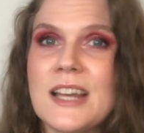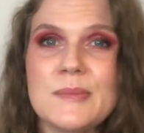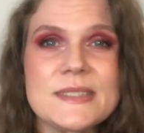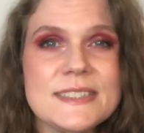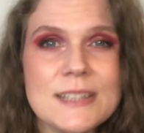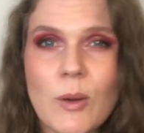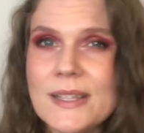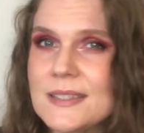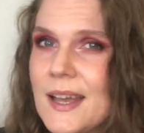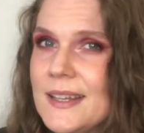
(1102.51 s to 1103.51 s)
I'm so
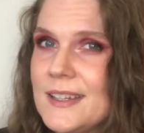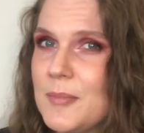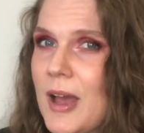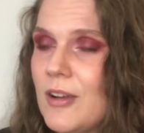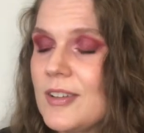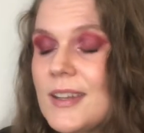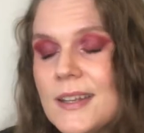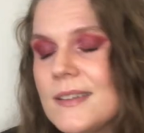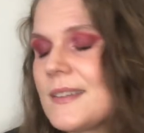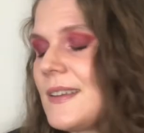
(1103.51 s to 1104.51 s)
excited about
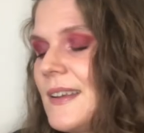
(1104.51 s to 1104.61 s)
it.